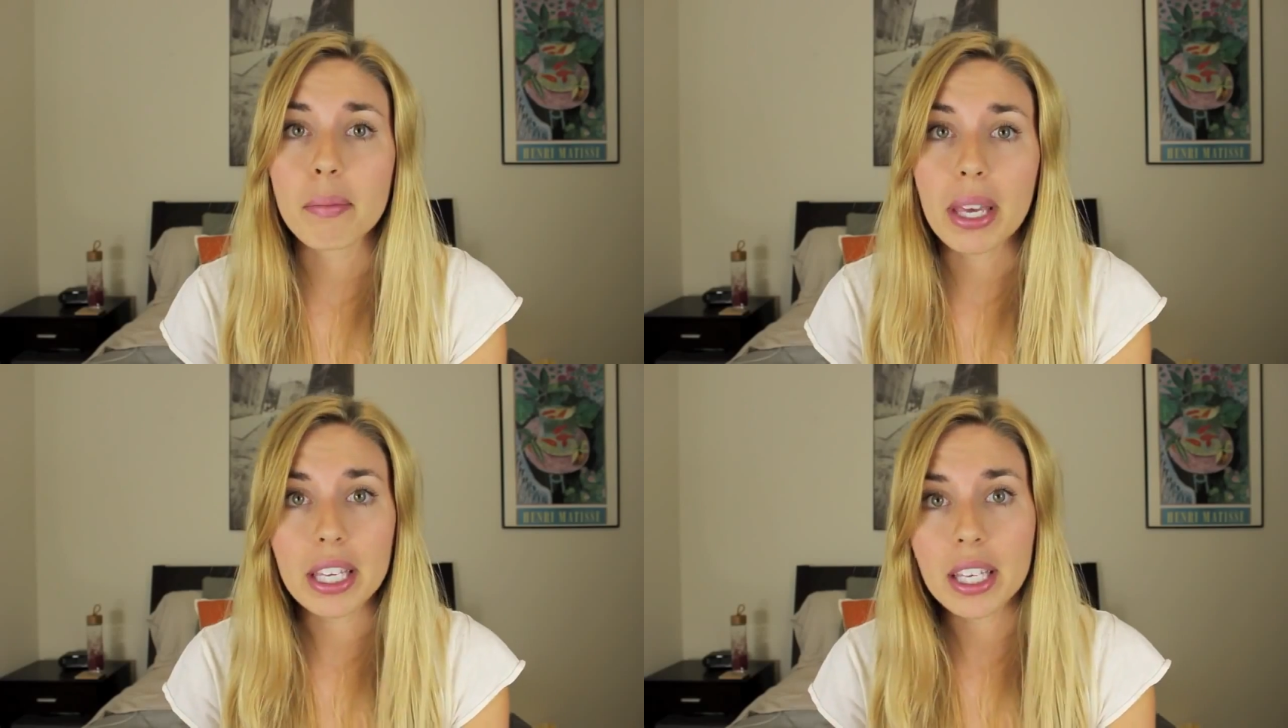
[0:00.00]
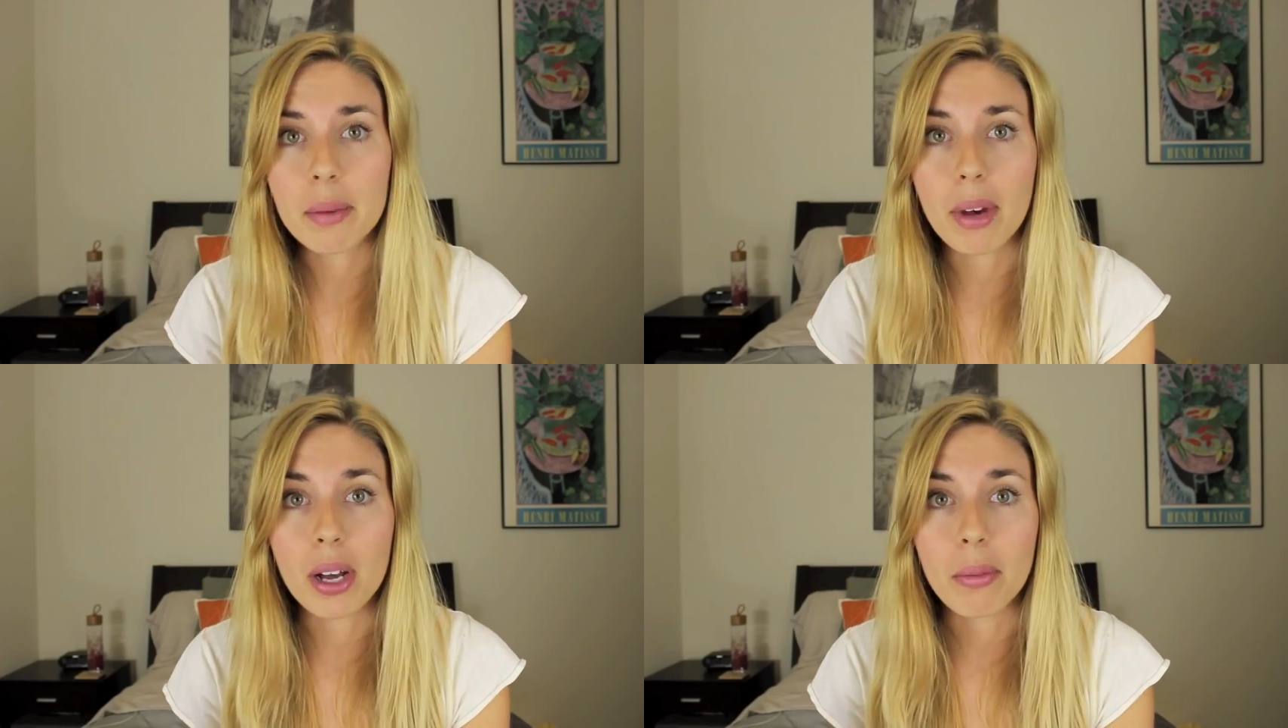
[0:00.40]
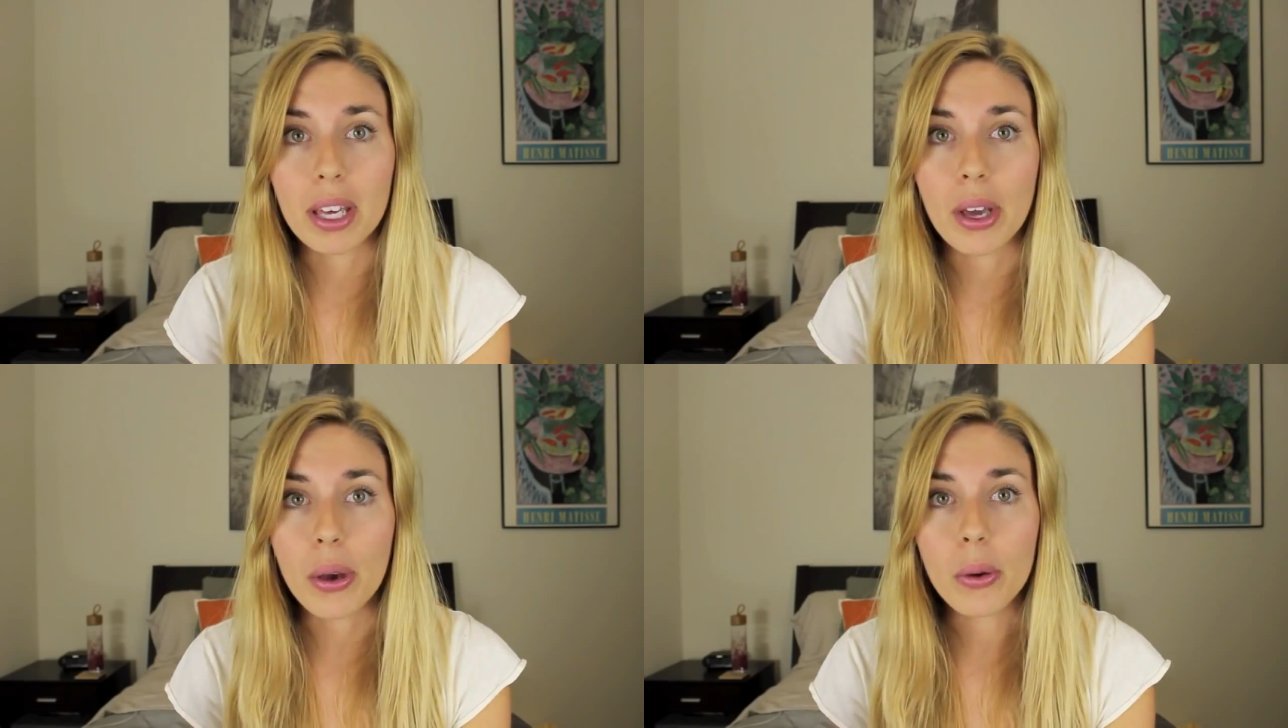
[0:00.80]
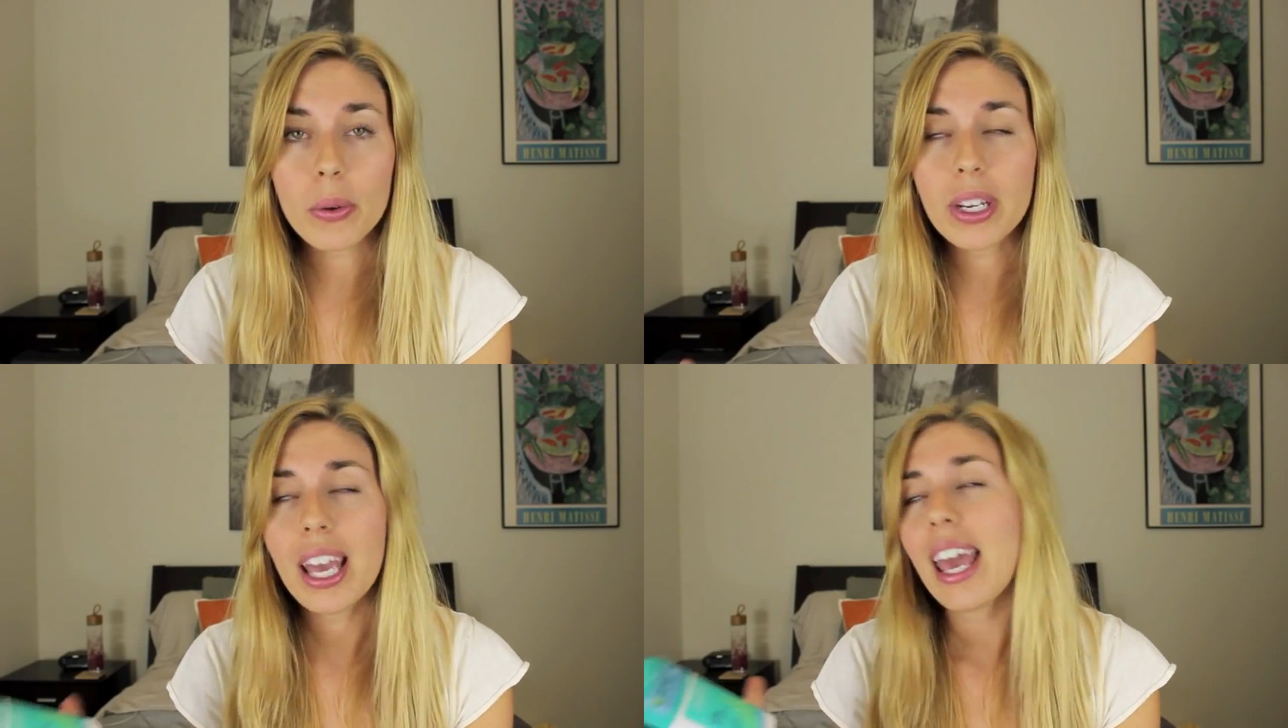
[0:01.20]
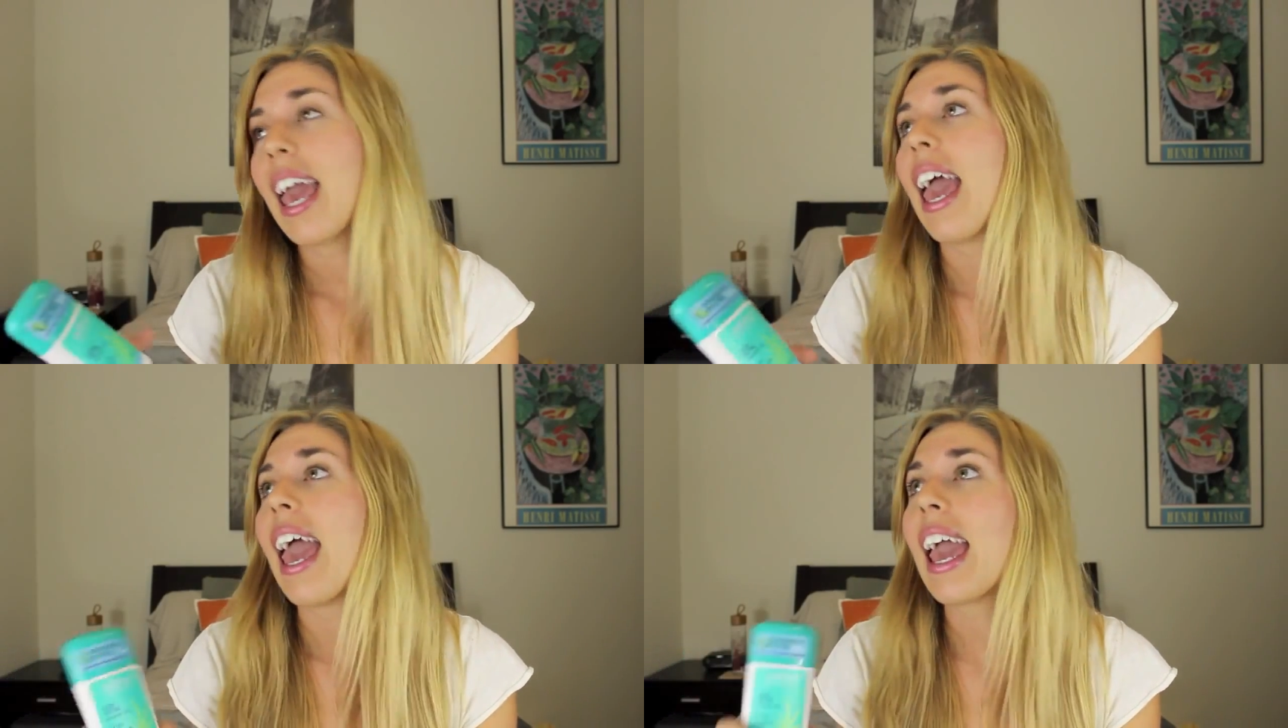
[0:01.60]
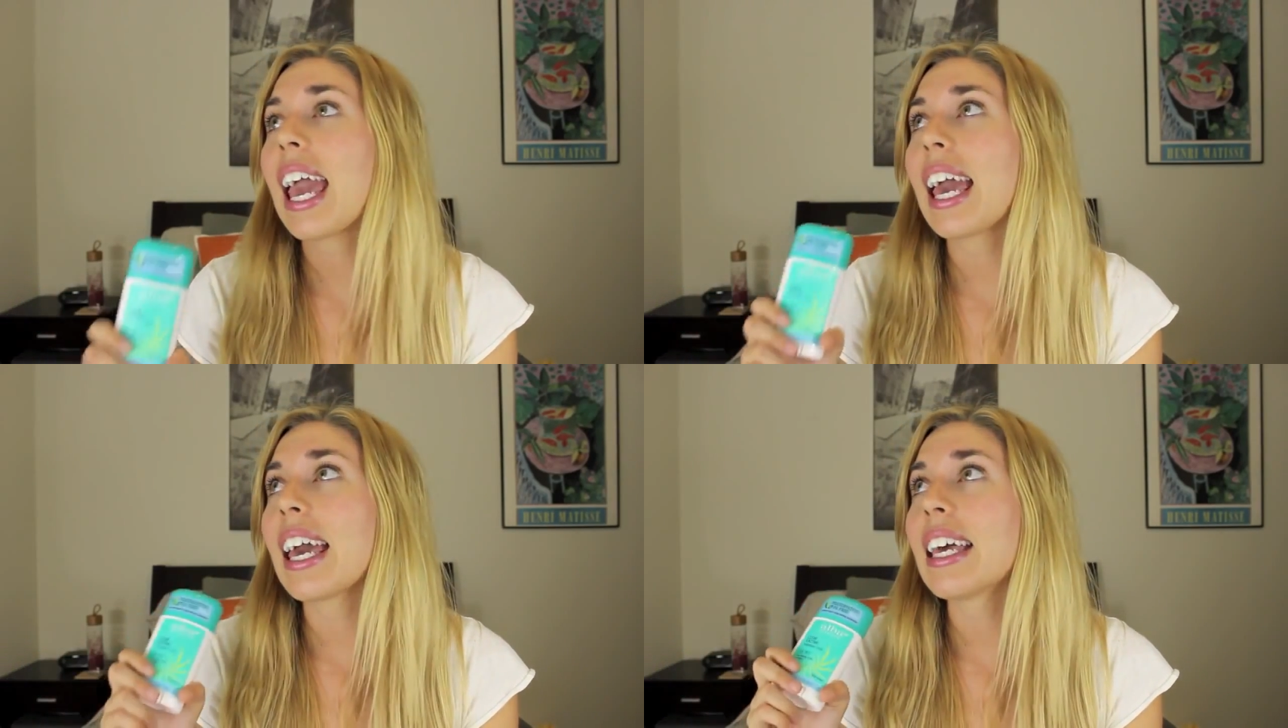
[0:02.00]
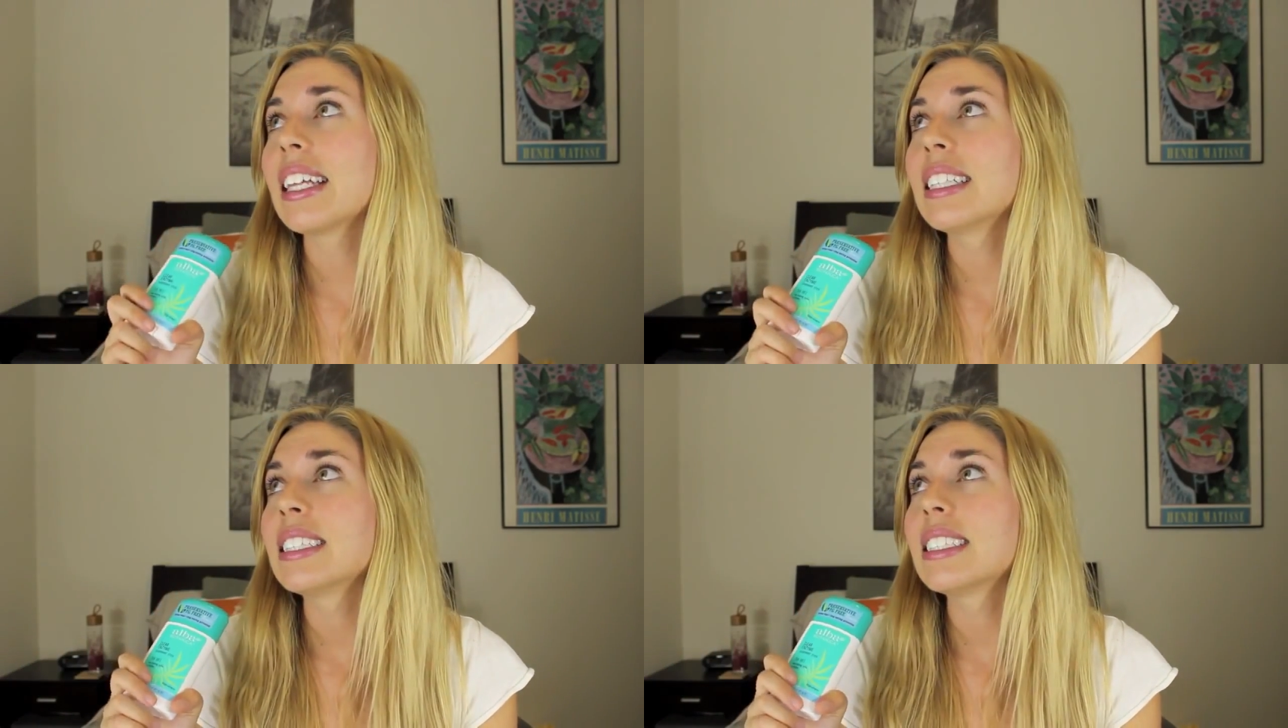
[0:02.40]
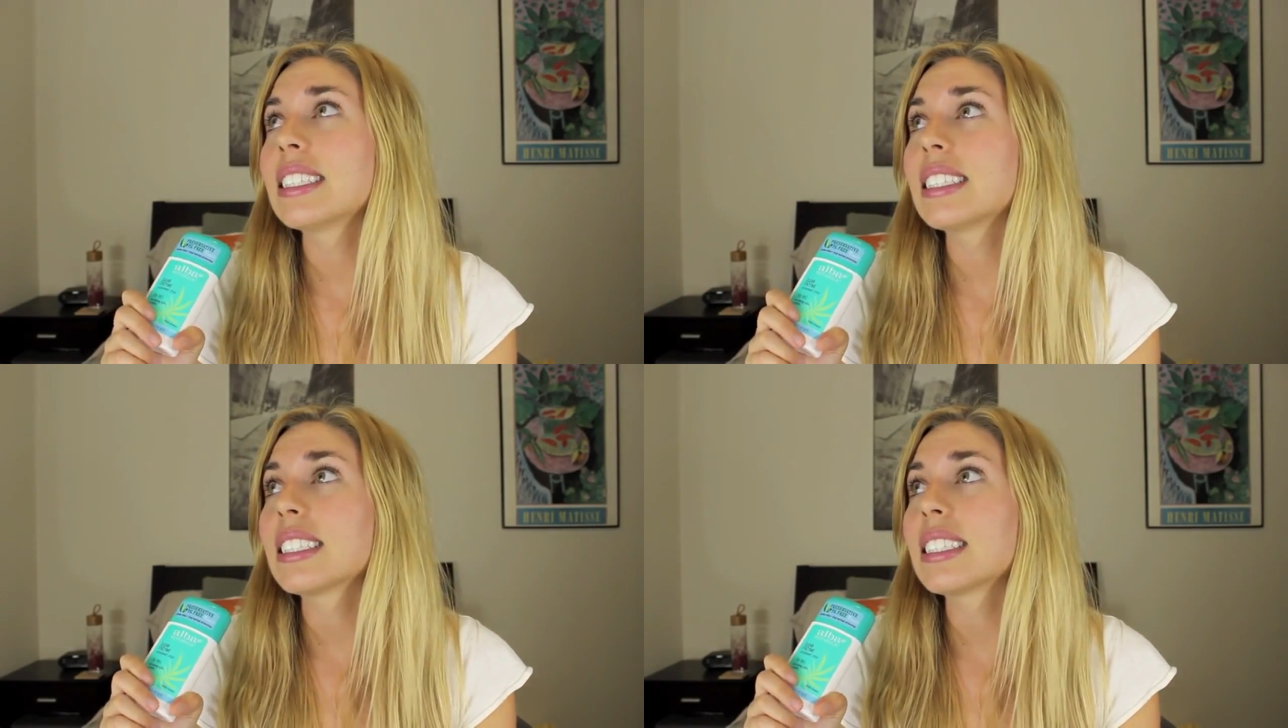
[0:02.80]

making it on my own. And